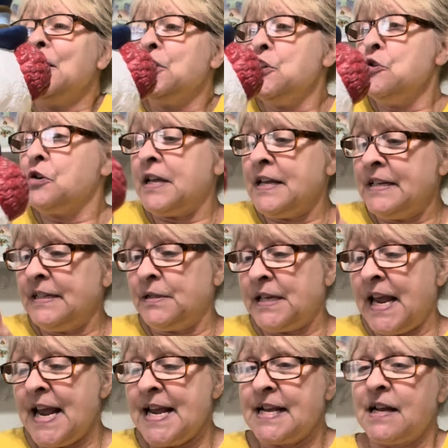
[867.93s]
You can
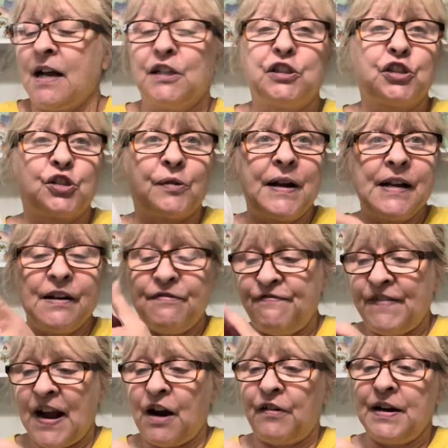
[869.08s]
take a string of
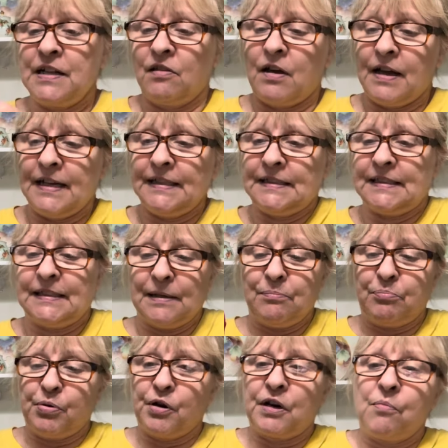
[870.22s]
fairy lights and
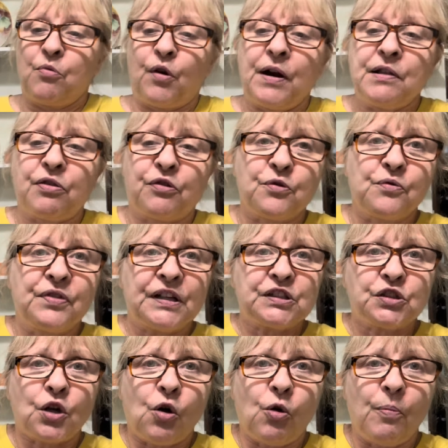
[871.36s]
put them right through this
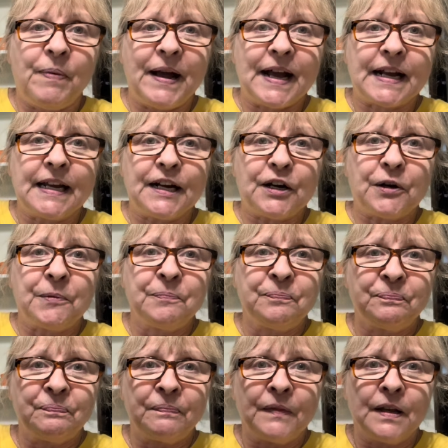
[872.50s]
hole back here
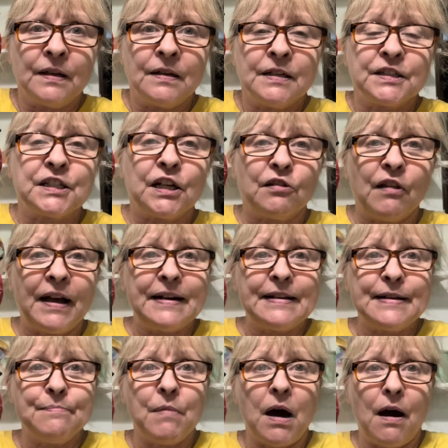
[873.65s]
to light
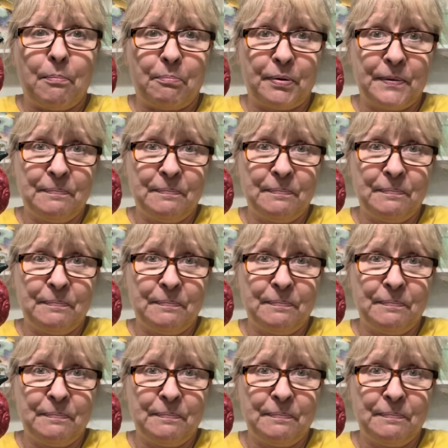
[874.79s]
him up.